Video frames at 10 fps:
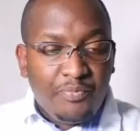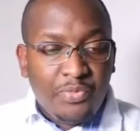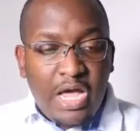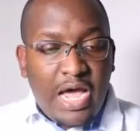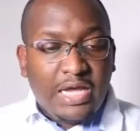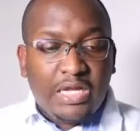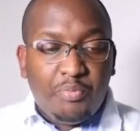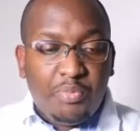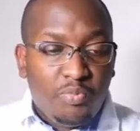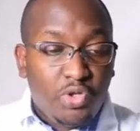I can be
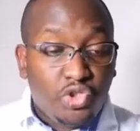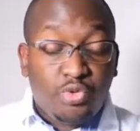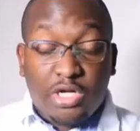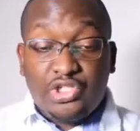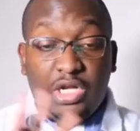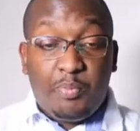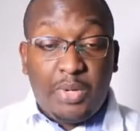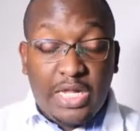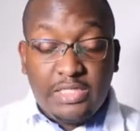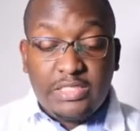able to actually
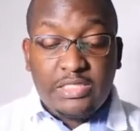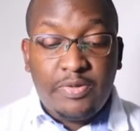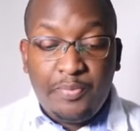place